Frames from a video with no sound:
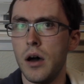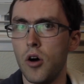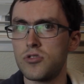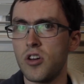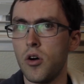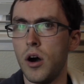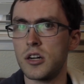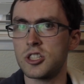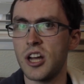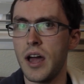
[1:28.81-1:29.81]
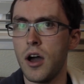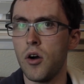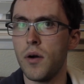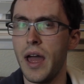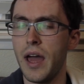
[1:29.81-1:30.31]
Also, Hong
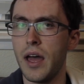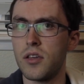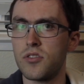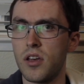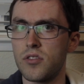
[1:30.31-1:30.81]
Chau as a